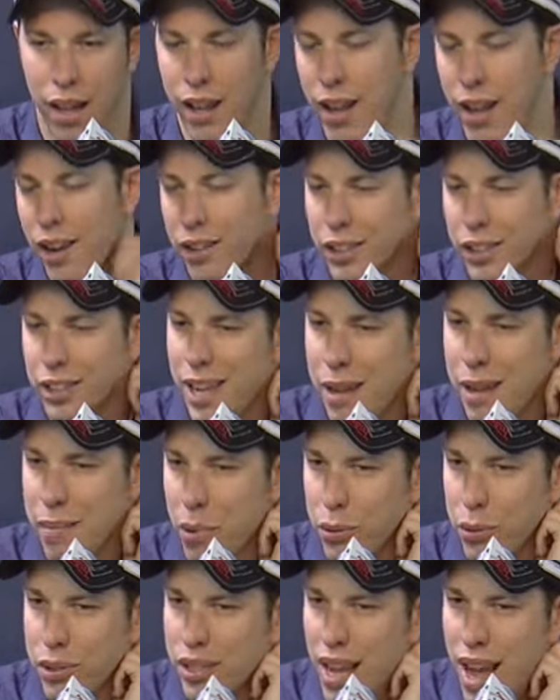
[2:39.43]

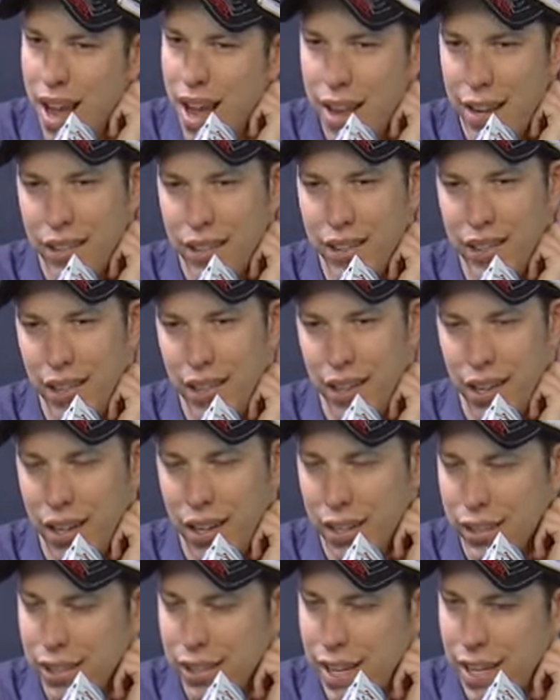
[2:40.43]
understand both sides
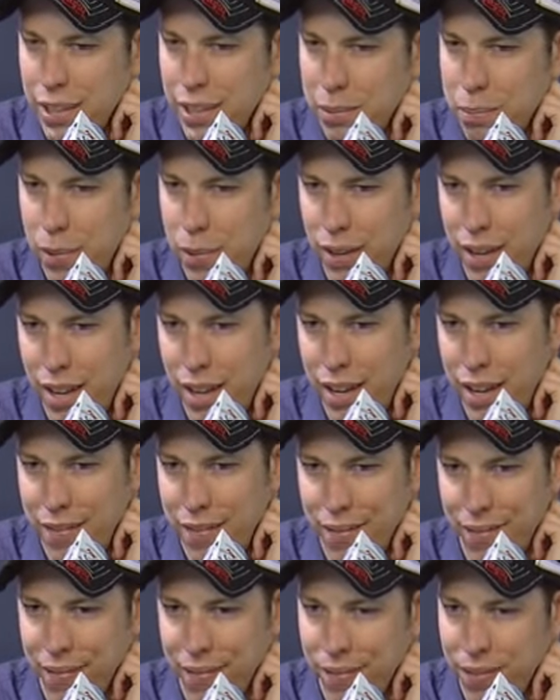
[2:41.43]
in a sense, but
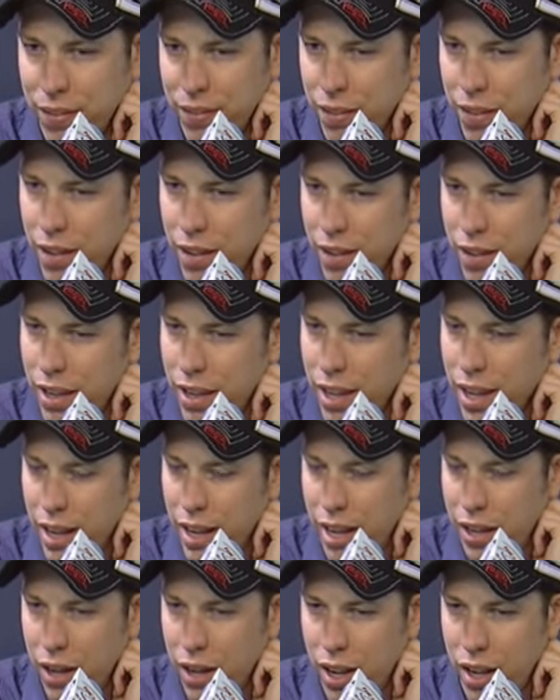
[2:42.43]
then
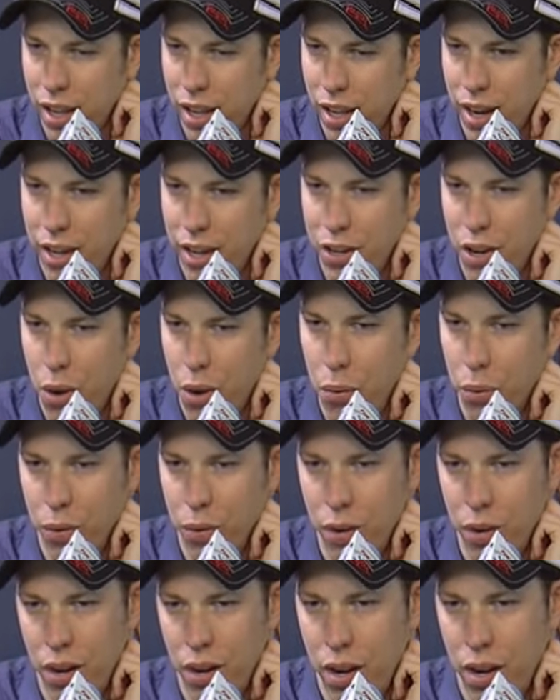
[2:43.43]
again, I
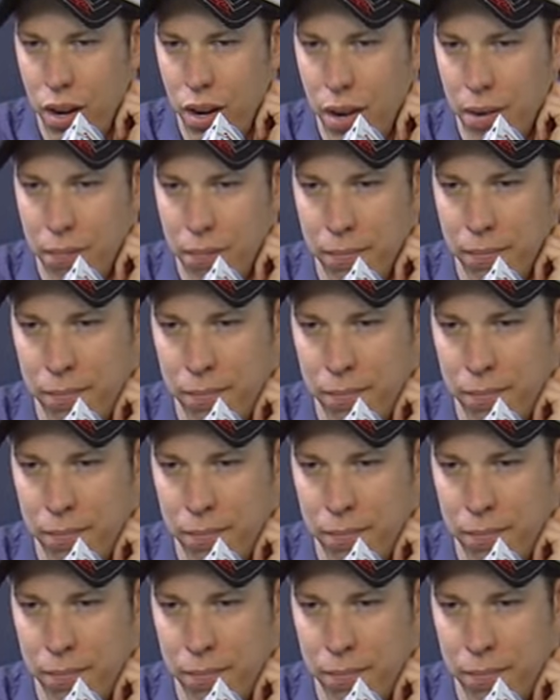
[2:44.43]
don't. I